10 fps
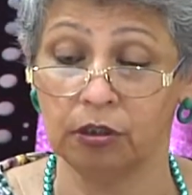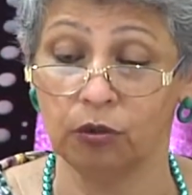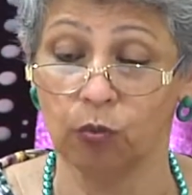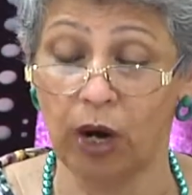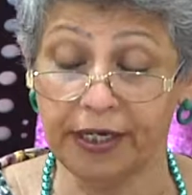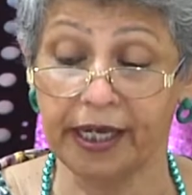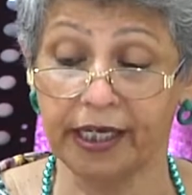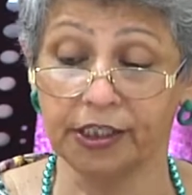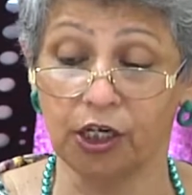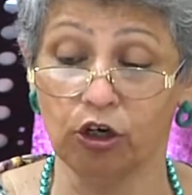one day
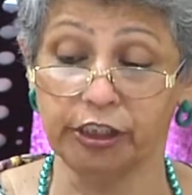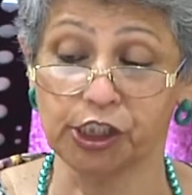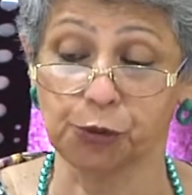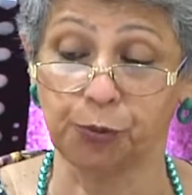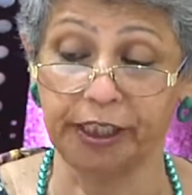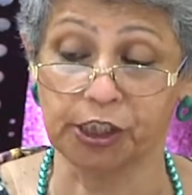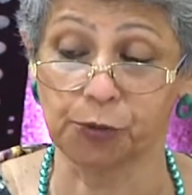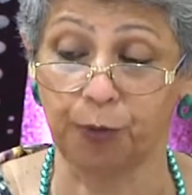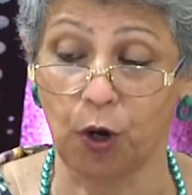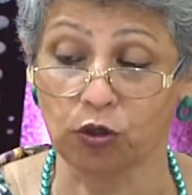the Holy Spirit
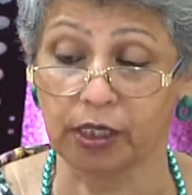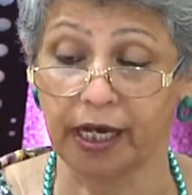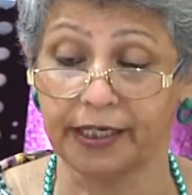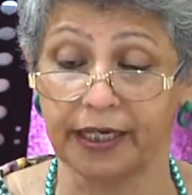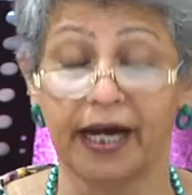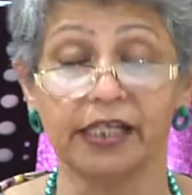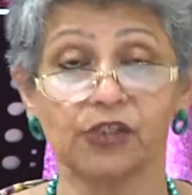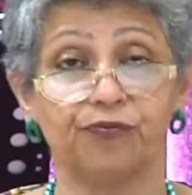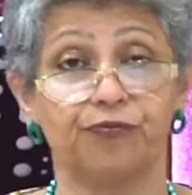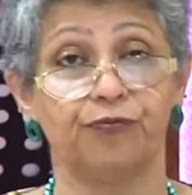spoke and
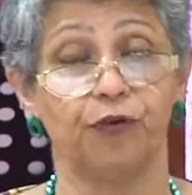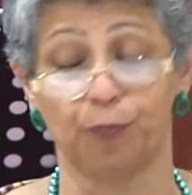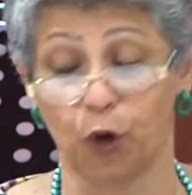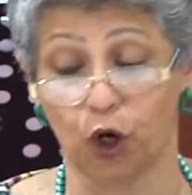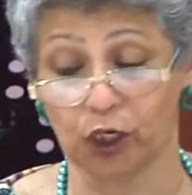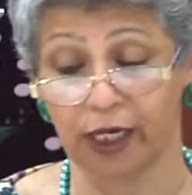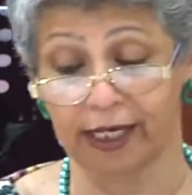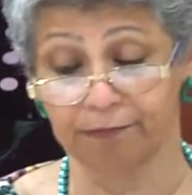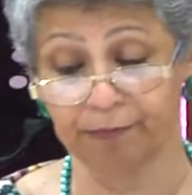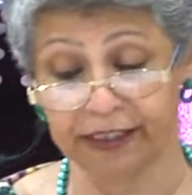asked for Paul
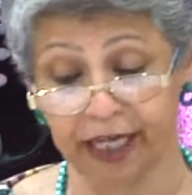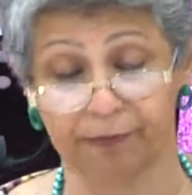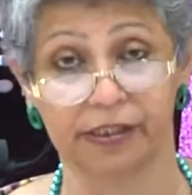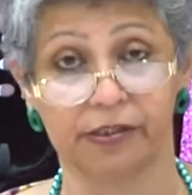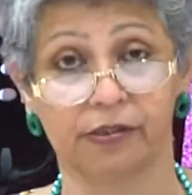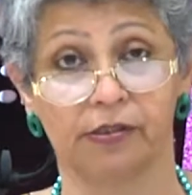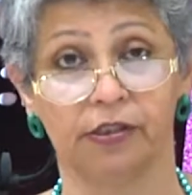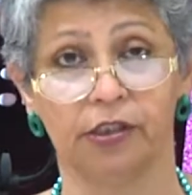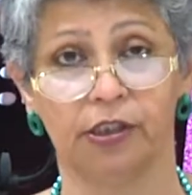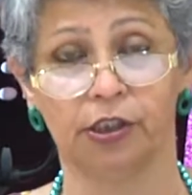and Barnabas
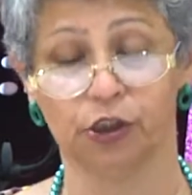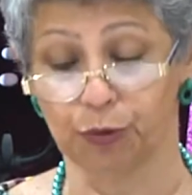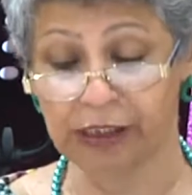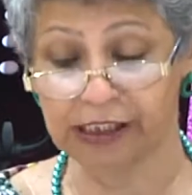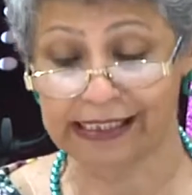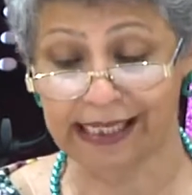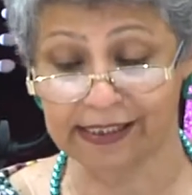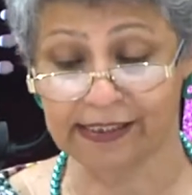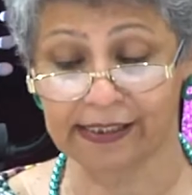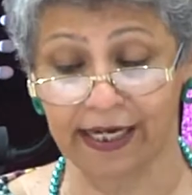to be set
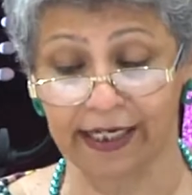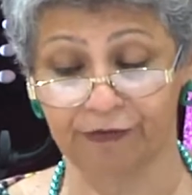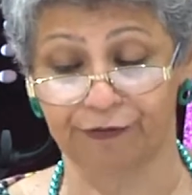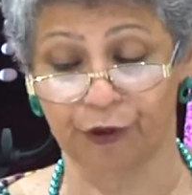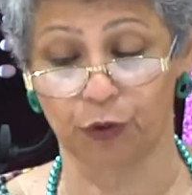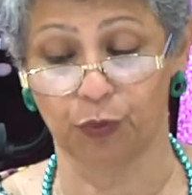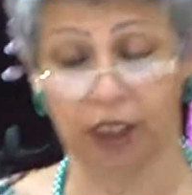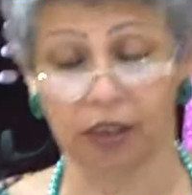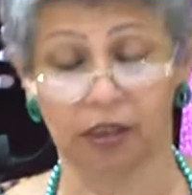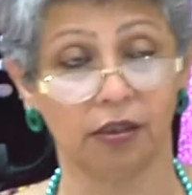aside for the
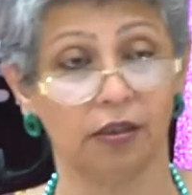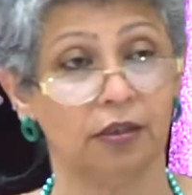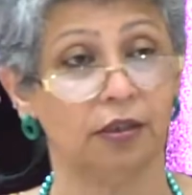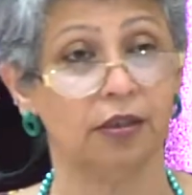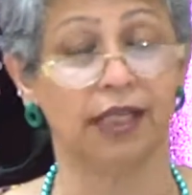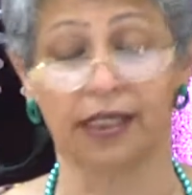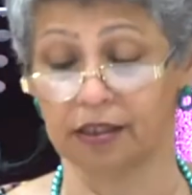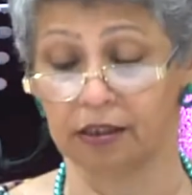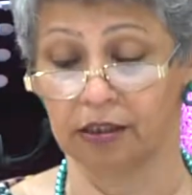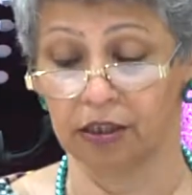work that
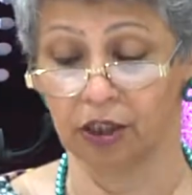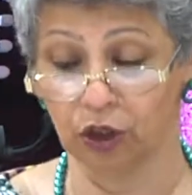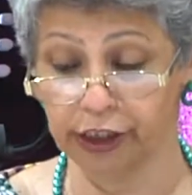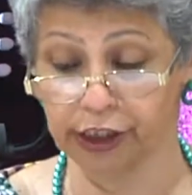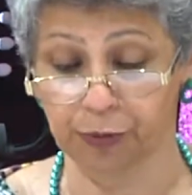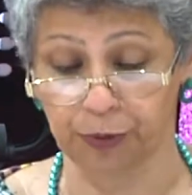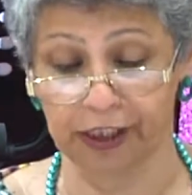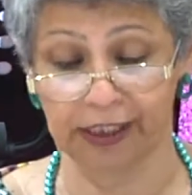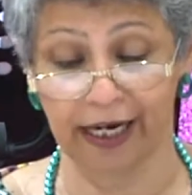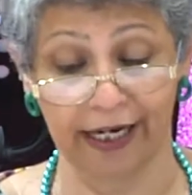the Holy
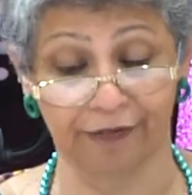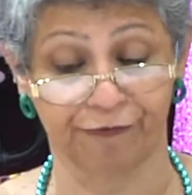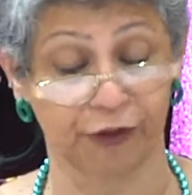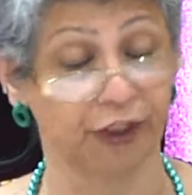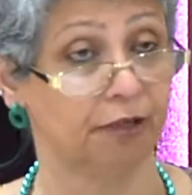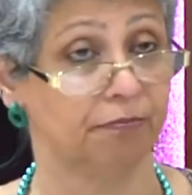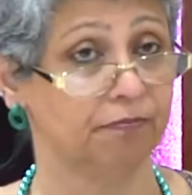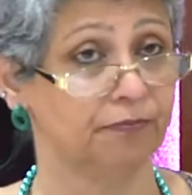Spirit had for them.